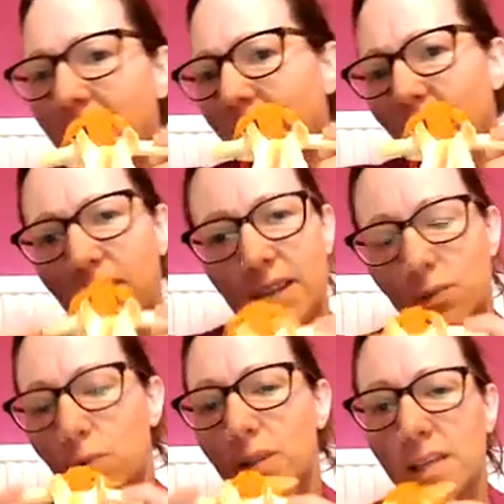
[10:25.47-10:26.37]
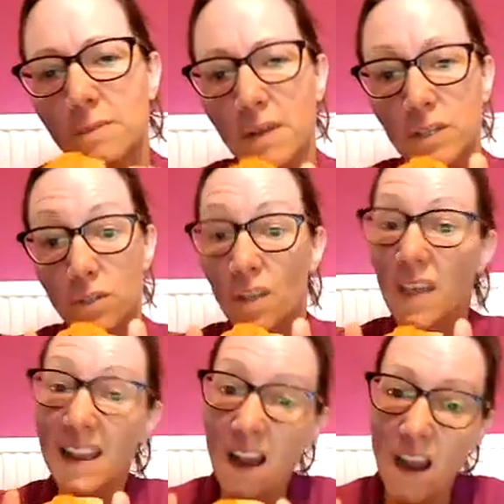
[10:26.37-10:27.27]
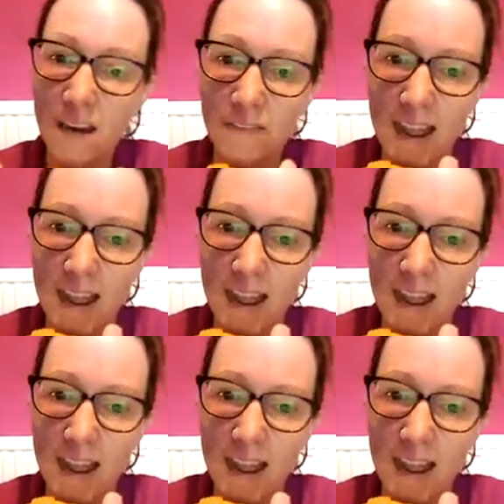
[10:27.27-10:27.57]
you know, there's all these muscles, so they kind of